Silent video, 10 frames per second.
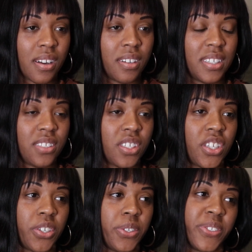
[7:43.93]
Oh, that's
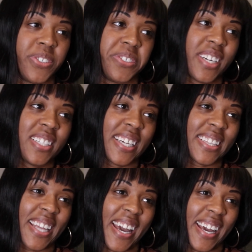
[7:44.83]
cute. I
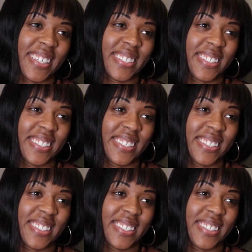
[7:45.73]
like that.